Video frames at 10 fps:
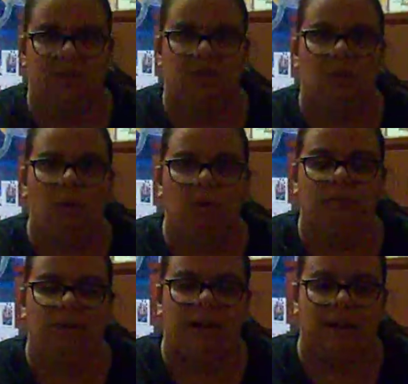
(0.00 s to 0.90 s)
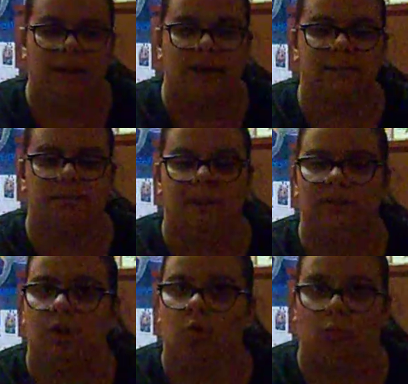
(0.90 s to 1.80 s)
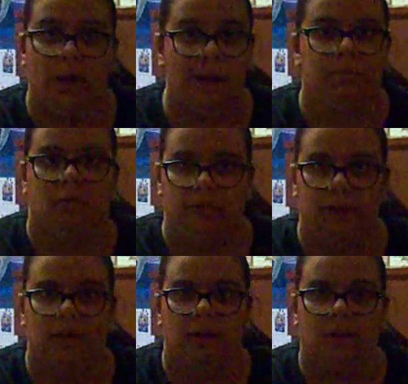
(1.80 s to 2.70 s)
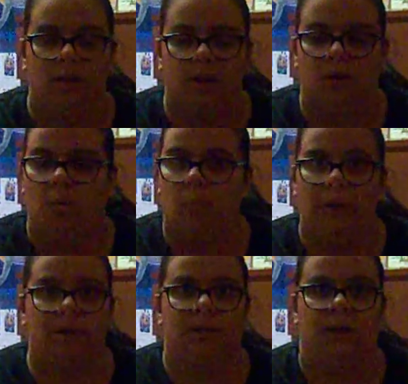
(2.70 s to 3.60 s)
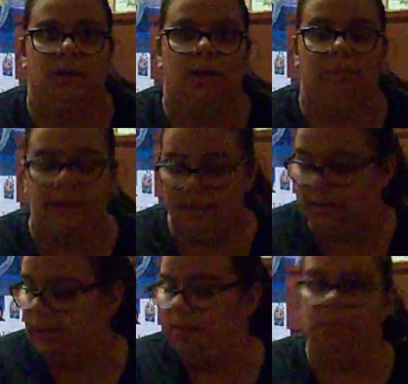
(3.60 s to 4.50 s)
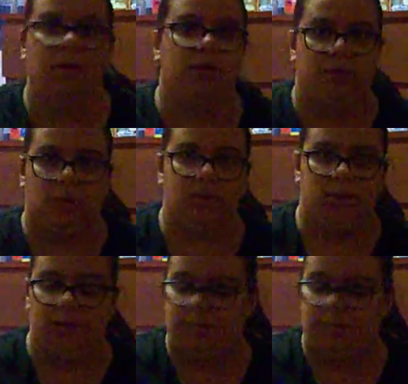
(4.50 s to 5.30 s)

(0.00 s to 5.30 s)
horrifying, I guess, but it's a great movie. Well done, amazing, and the book, of course, is